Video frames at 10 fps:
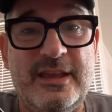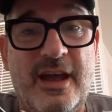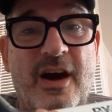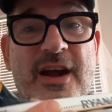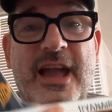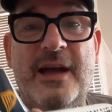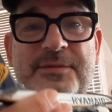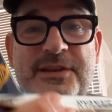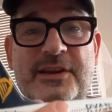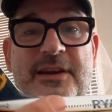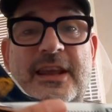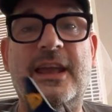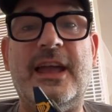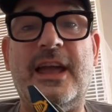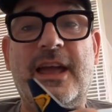I
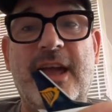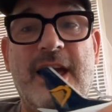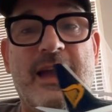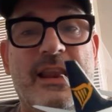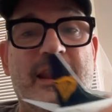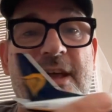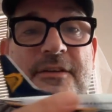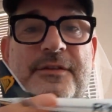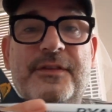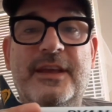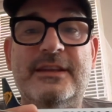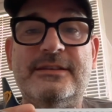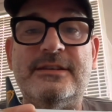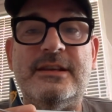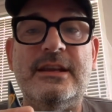absolutely love
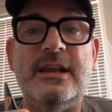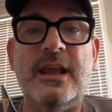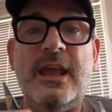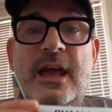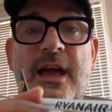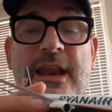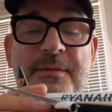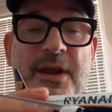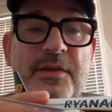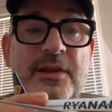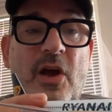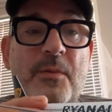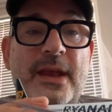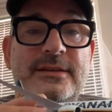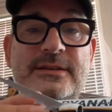this. Let me know in the
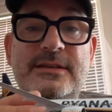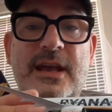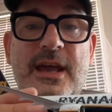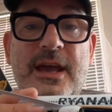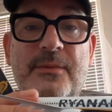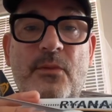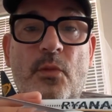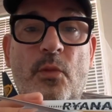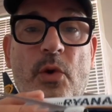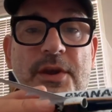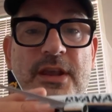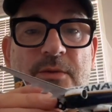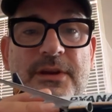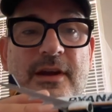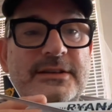comments what you
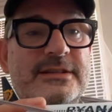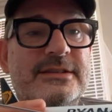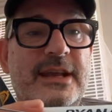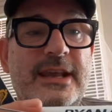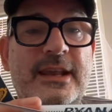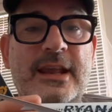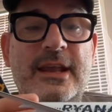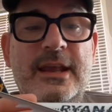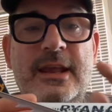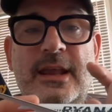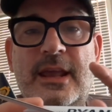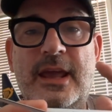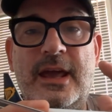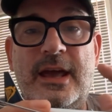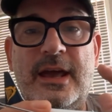would like to see
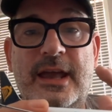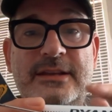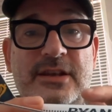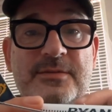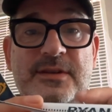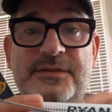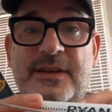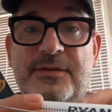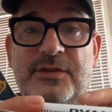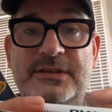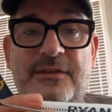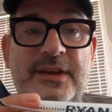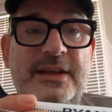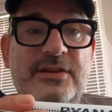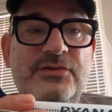in terms of
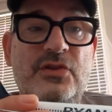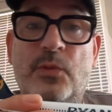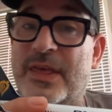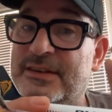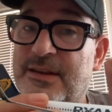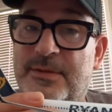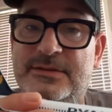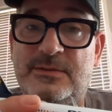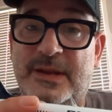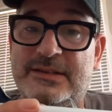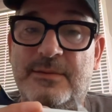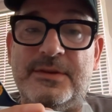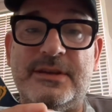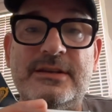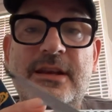737-800 with split
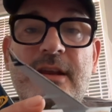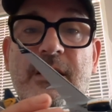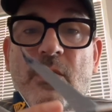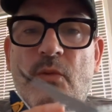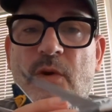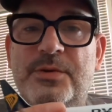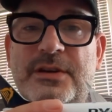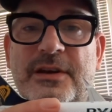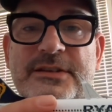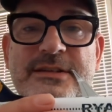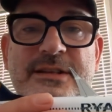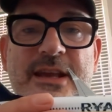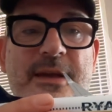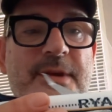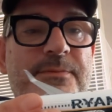scimitars. What would you like to
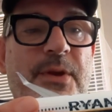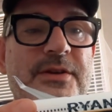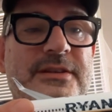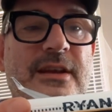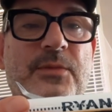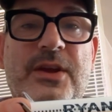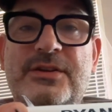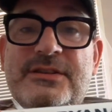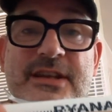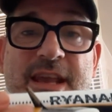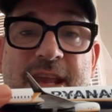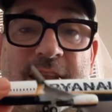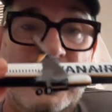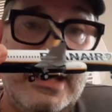see? I mean, personally, we could see